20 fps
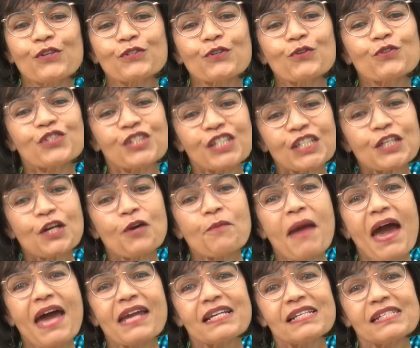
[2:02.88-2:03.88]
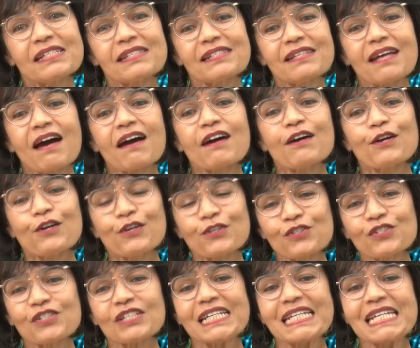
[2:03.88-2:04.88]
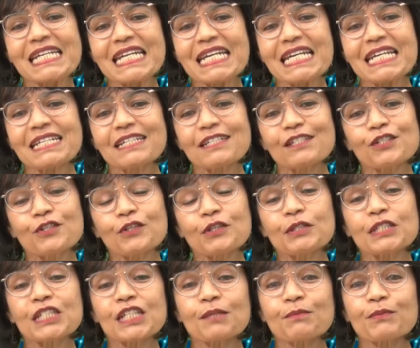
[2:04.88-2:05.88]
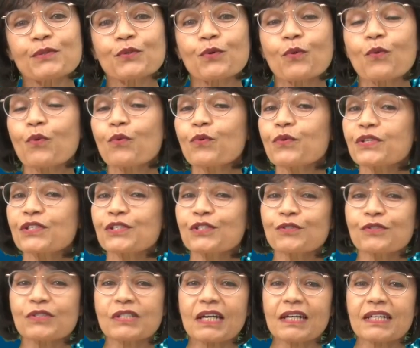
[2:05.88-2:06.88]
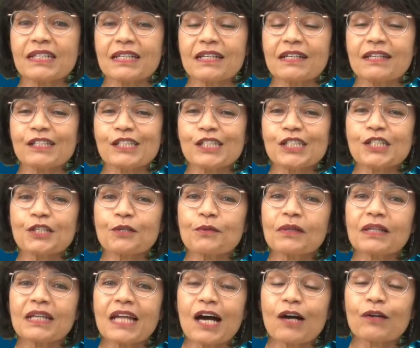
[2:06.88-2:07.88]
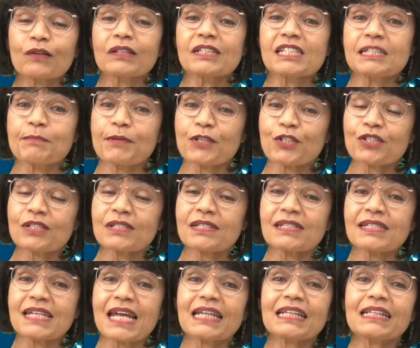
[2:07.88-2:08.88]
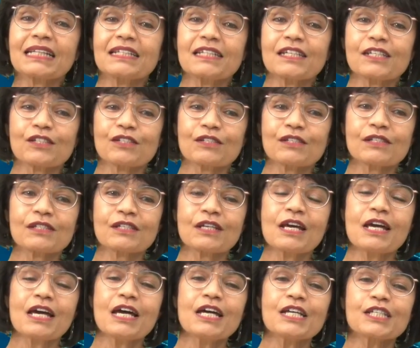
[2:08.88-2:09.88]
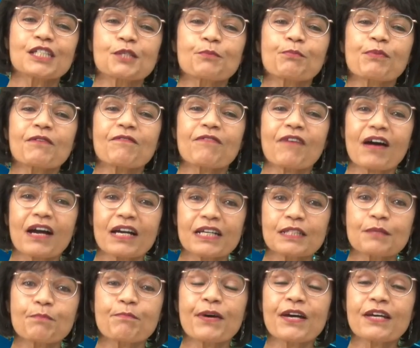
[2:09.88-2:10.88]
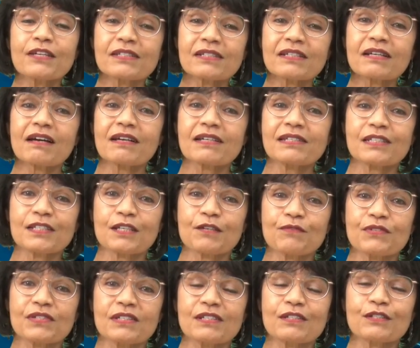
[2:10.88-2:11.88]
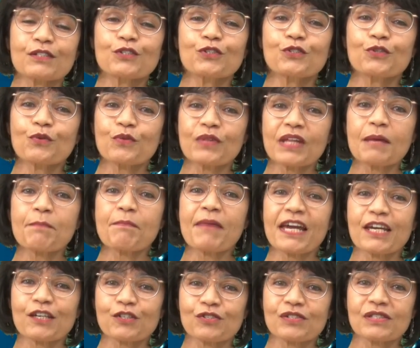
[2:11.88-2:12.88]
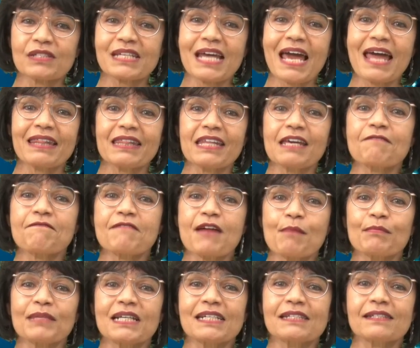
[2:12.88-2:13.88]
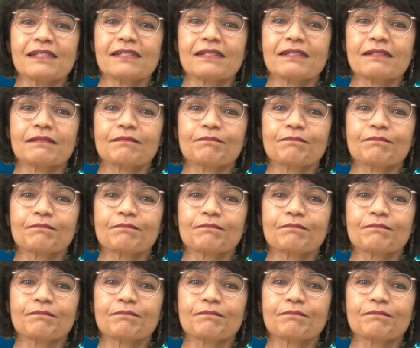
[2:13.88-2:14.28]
So genome analysts are urgently needed to interpret all this new data to allow specialists and clinicians to provide personalised services to their patients and their families.